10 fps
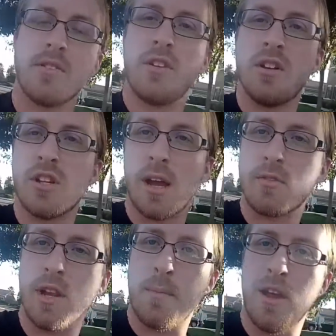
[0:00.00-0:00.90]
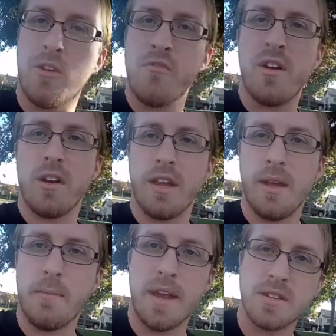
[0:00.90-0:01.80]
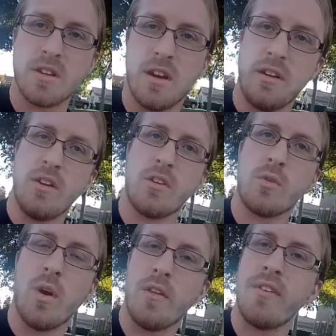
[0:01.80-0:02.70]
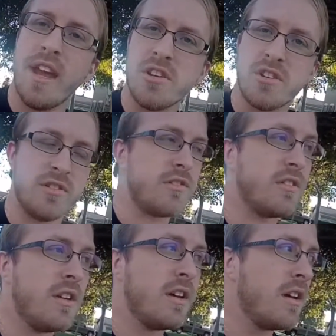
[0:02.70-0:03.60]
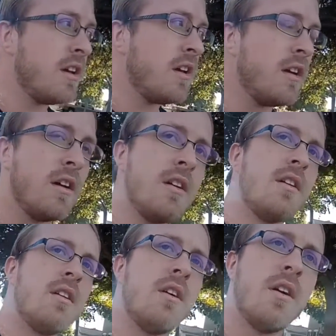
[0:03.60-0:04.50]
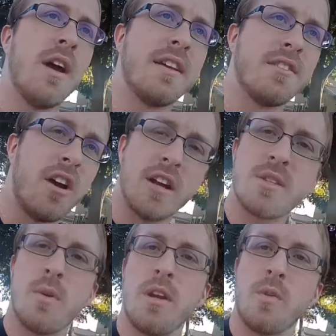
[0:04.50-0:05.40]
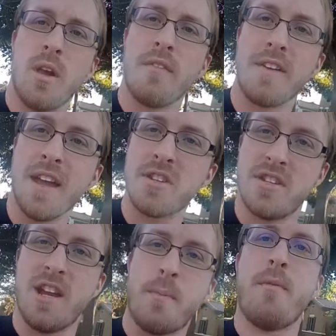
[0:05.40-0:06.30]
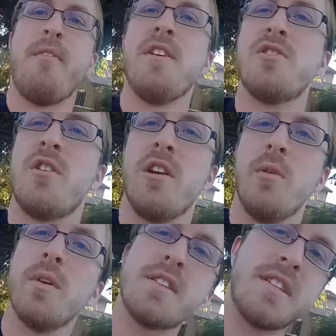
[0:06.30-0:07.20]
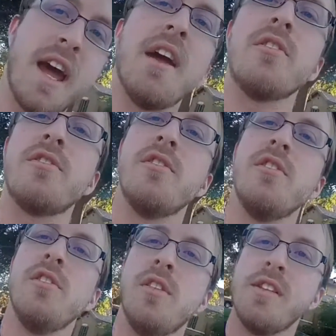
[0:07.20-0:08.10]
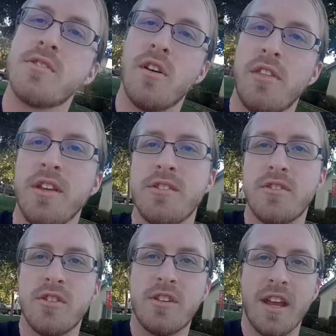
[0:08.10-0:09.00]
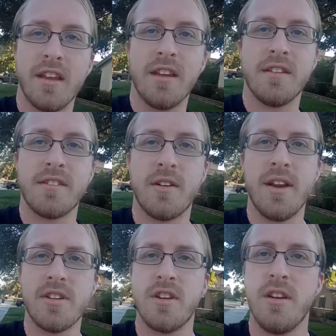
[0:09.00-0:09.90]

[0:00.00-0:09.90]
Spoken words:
there are jobs where they pay you fairly based on your qualifications. As an artist, what are your qualifications? How professional are you? What styles do you do? These are all things you should take into consideration.